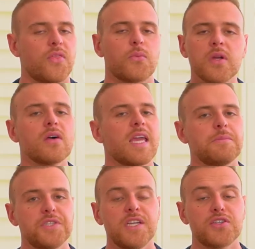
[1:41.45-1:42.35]
But the real
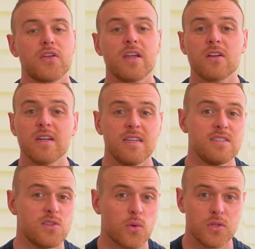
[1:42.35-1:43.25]
game changer here
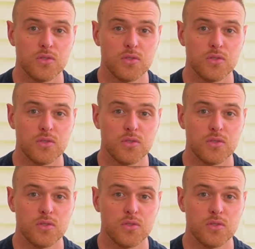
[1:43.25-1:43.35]
is your